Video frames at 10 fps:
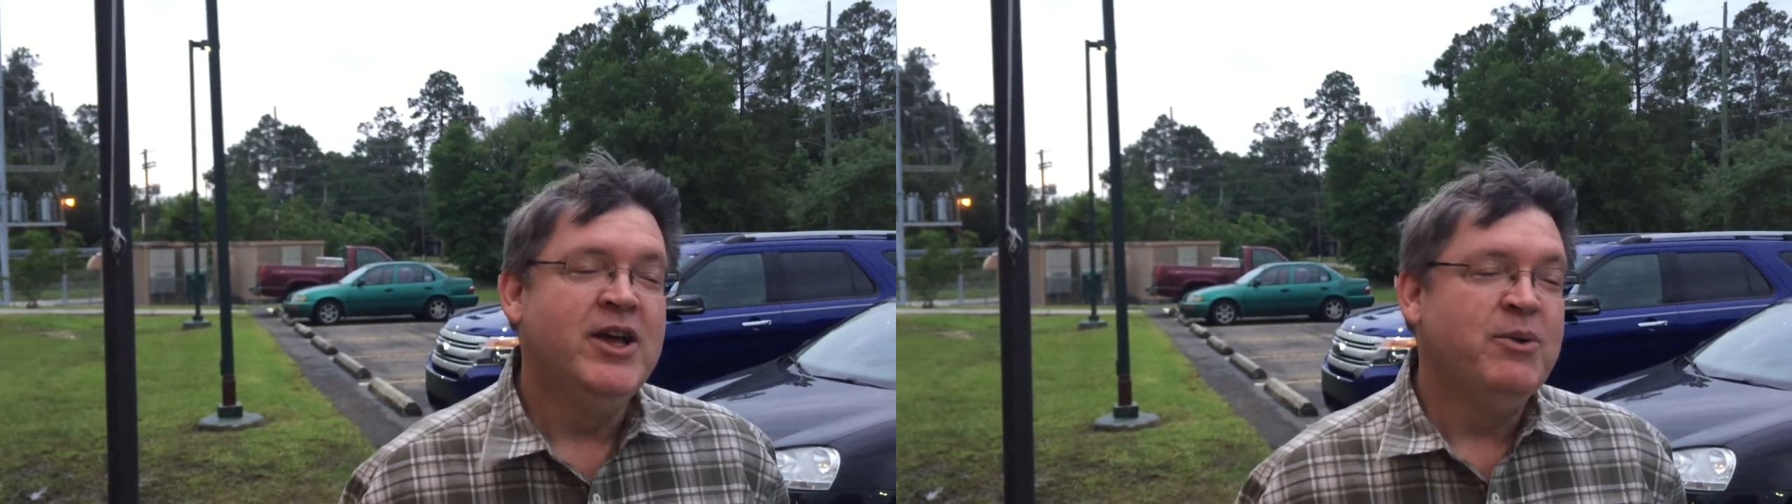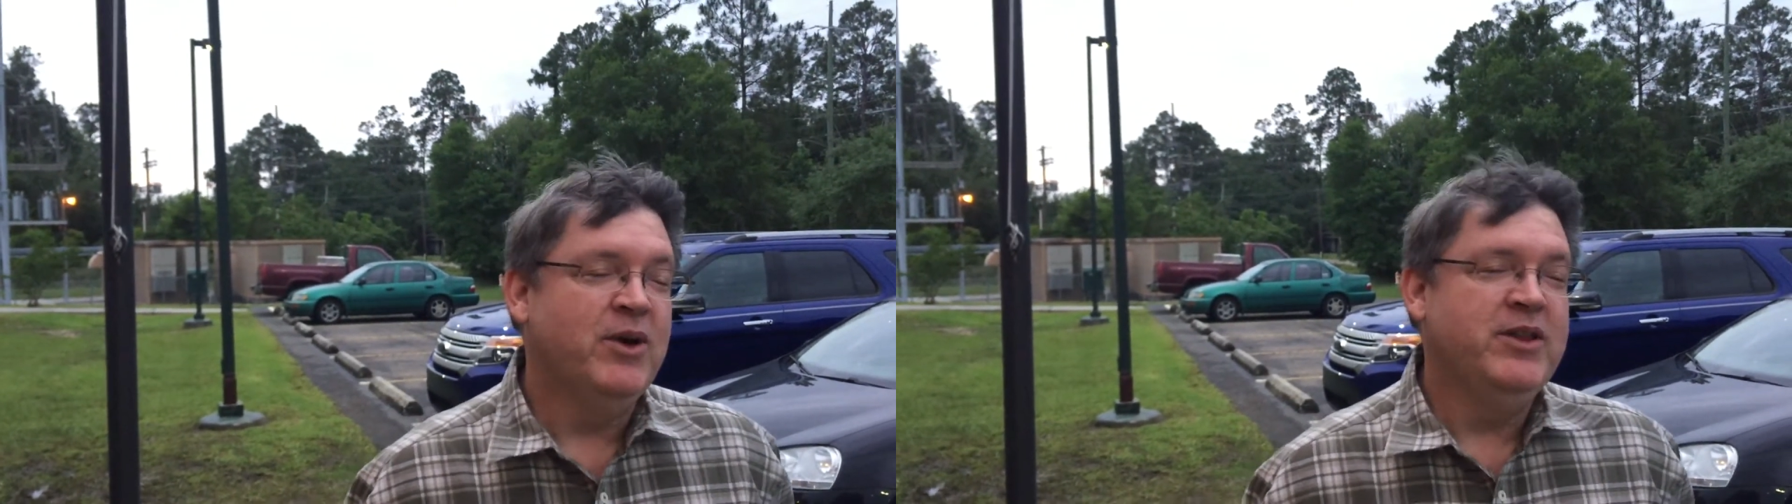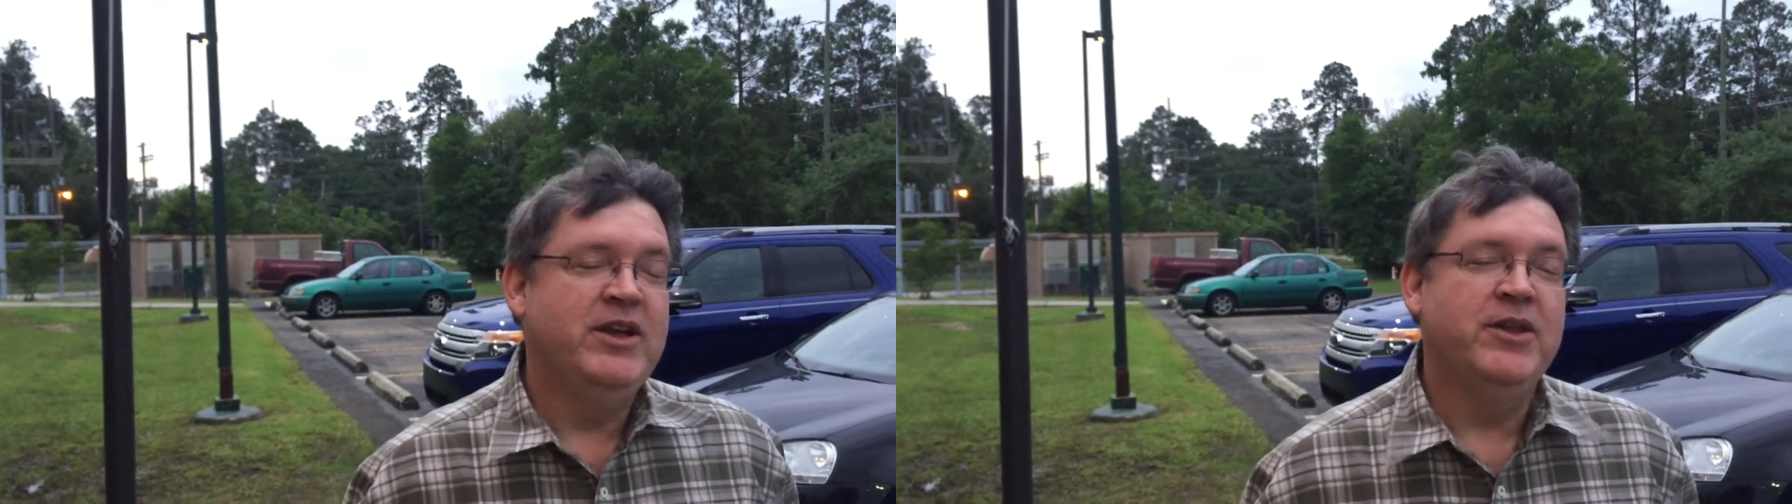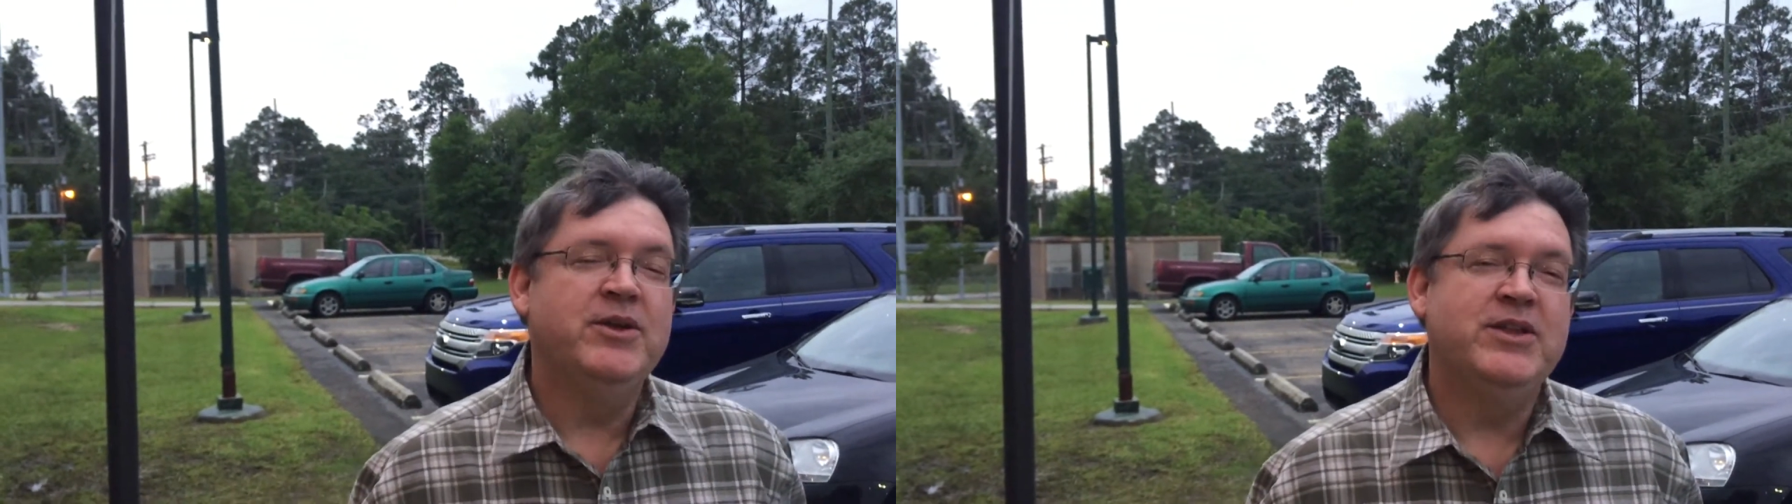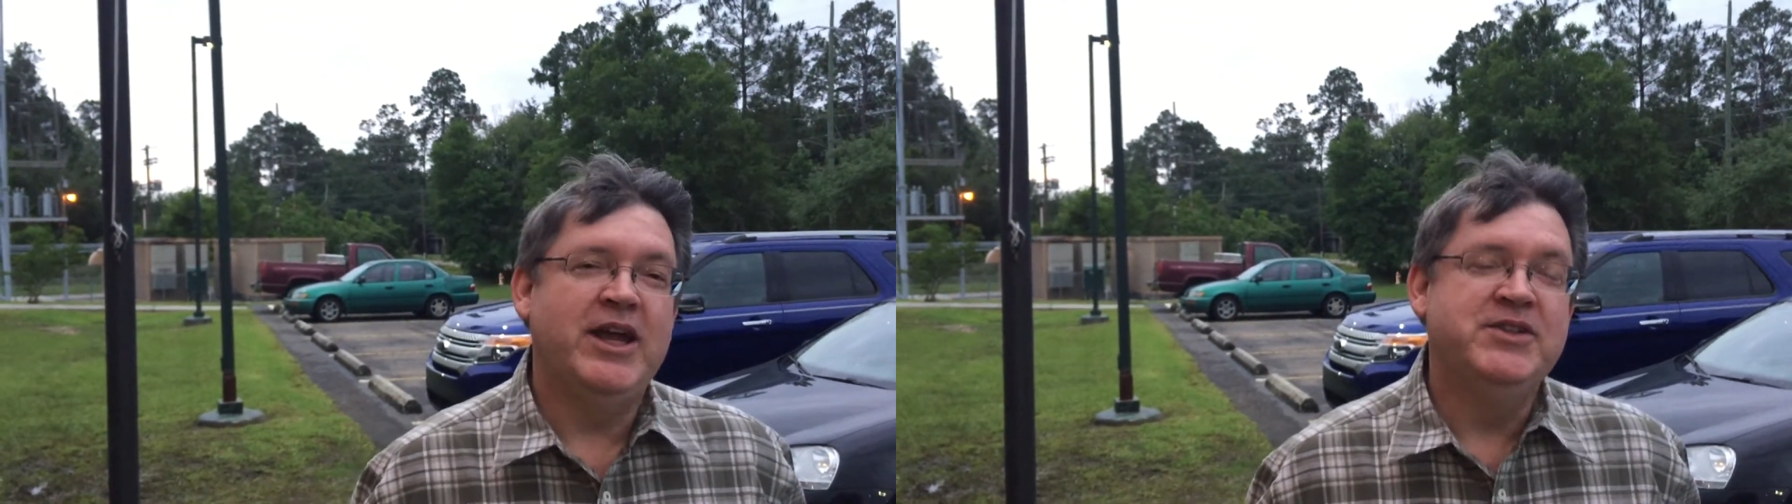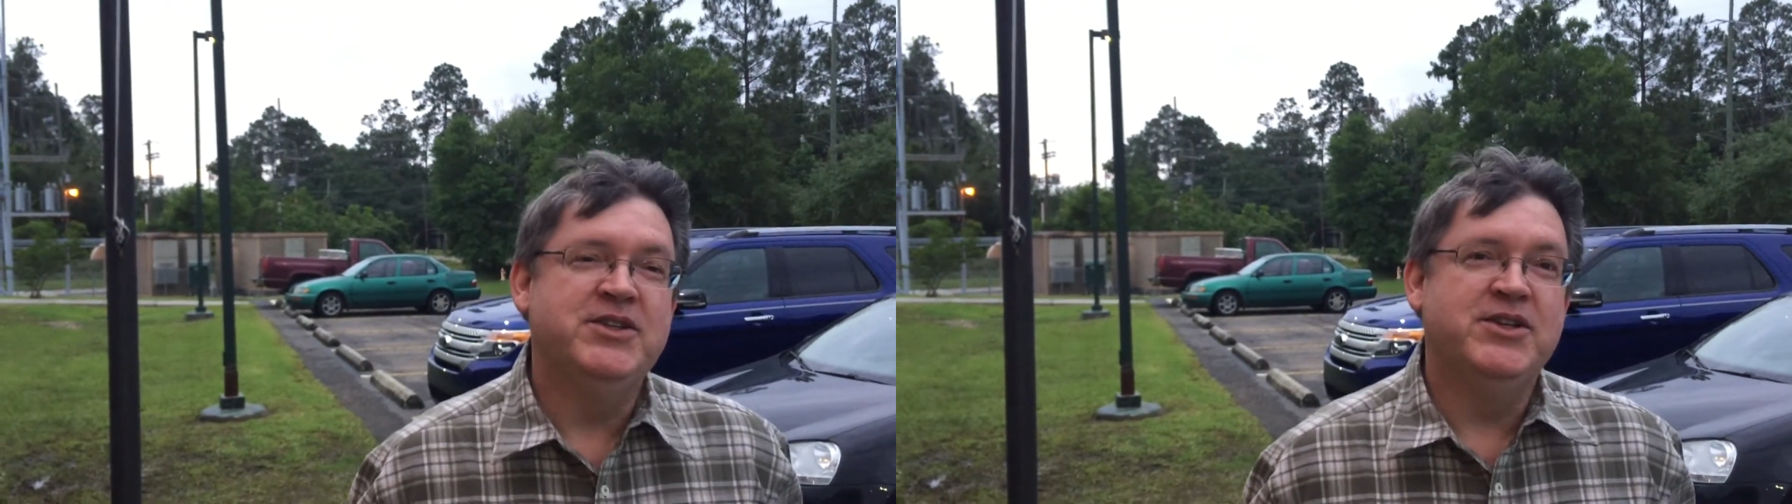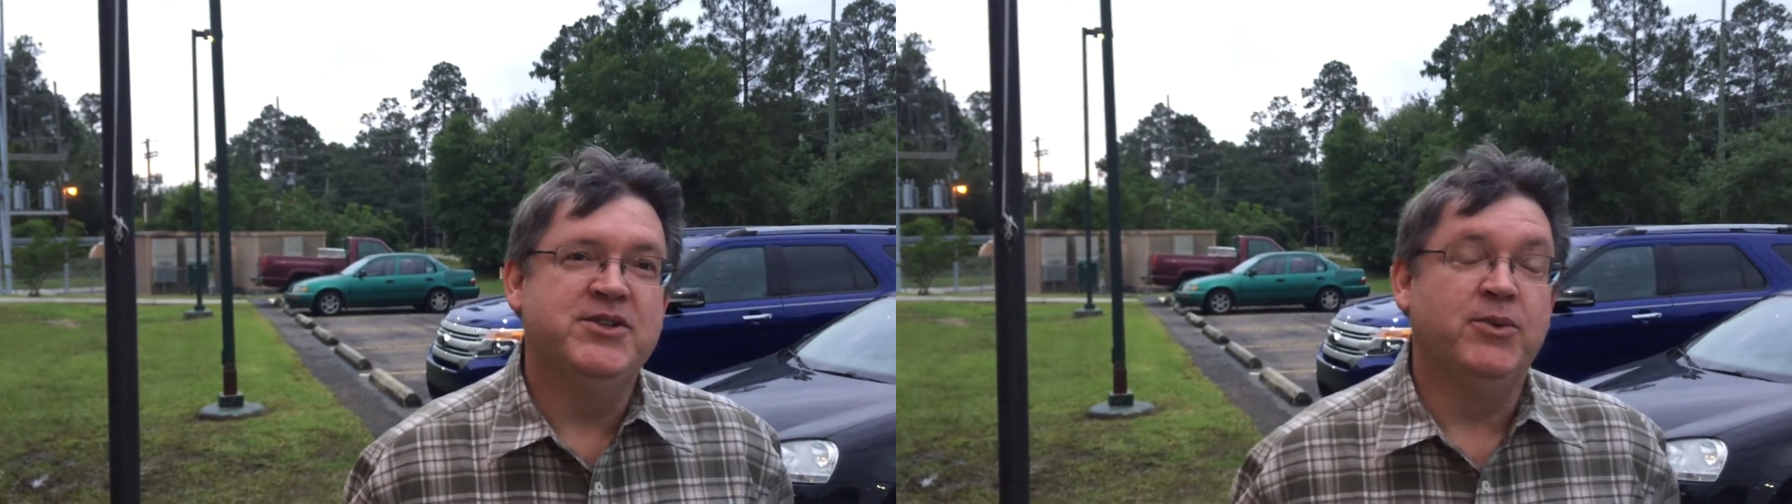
One of the other things is